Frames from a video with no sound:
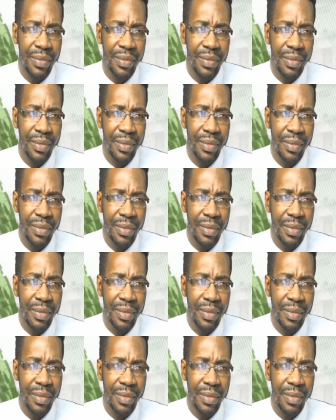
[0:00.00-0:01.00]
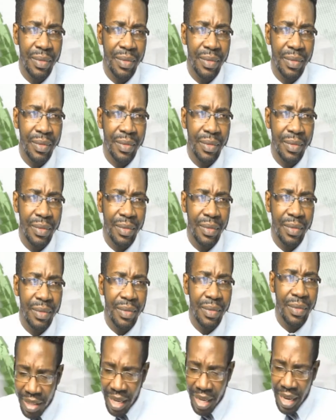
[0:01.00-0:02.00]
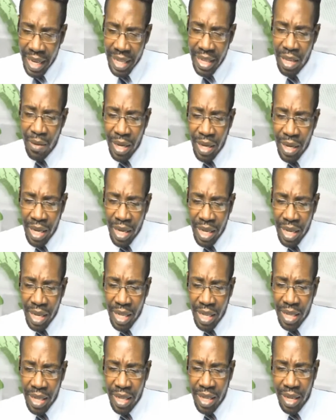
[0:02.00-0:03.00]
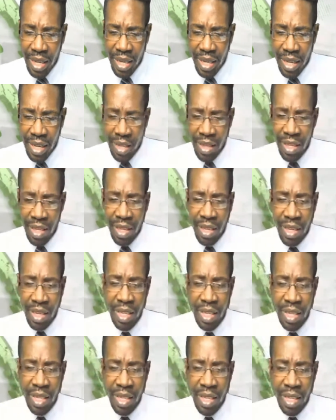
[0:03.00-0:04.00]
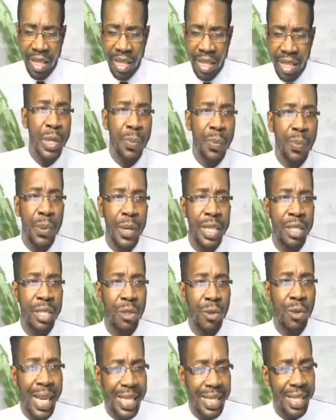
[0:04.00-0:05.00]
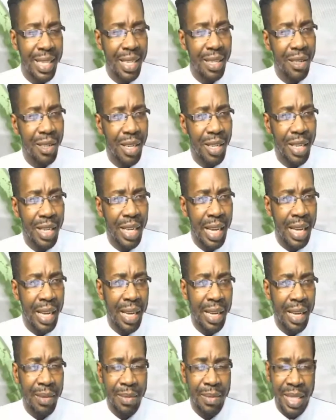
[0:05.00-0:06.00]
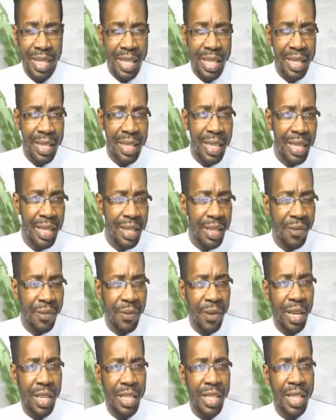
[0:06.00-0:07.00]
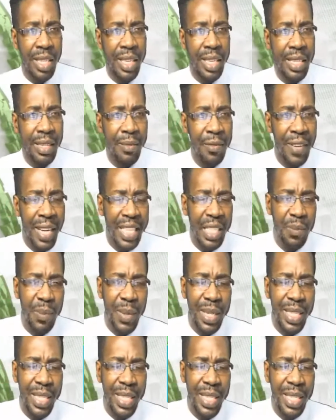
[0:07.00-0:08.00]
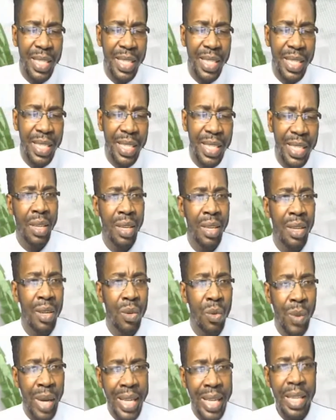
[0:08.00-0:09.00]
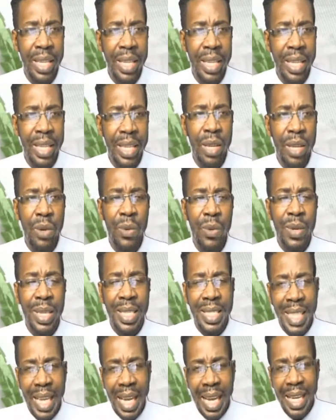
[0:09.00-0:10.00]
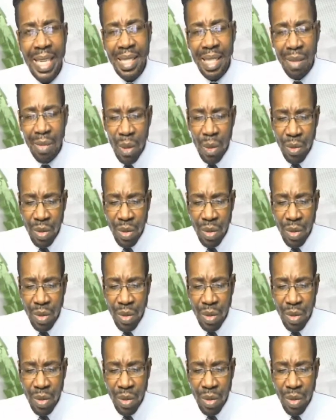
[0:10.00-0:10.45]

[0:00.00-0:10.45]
The other day in the press rant that the fraudulent vice president held, when he was asked about GPL,